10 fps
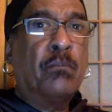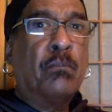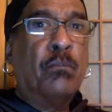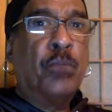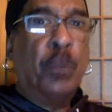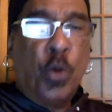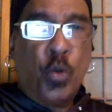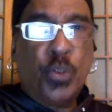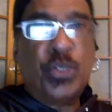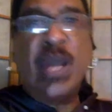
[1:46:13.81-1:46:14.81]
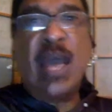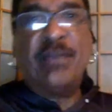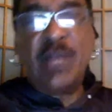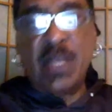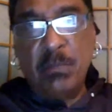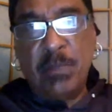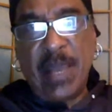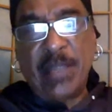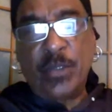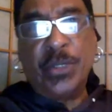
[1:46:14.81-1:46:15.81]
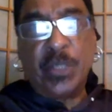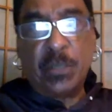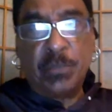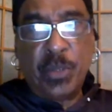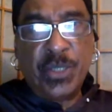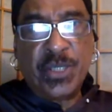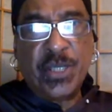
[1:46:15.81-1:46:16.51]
the book was going to have an impact on the community